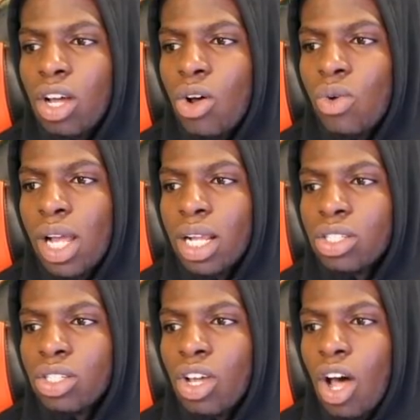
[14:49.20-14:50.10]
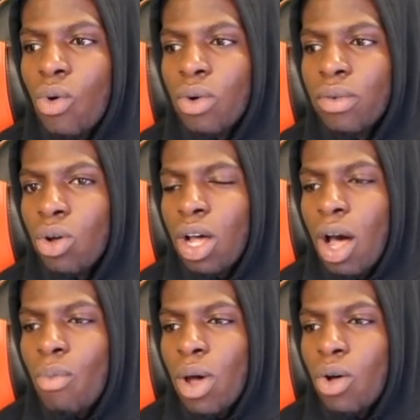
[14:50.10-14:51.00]
go, let's go.
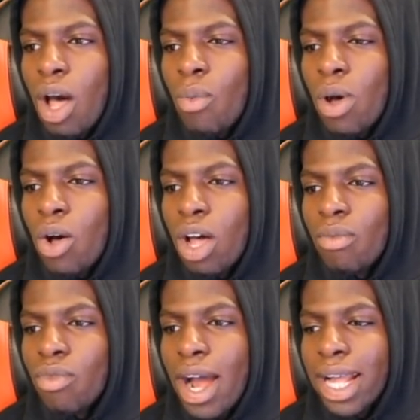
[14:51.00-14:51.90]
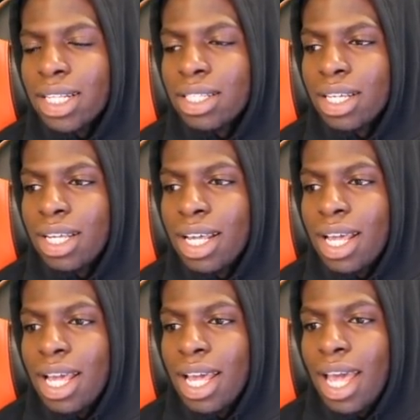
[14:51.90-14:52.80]
Welcome, welcome, welcome. Right.
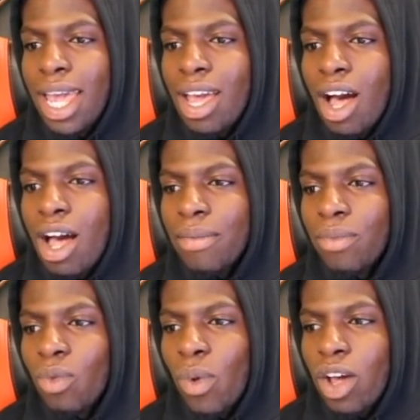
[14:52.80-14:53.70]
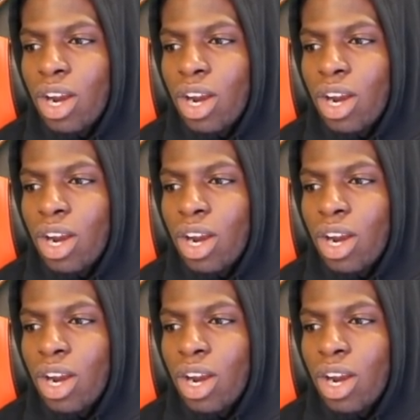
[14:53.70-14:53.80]
Here, we're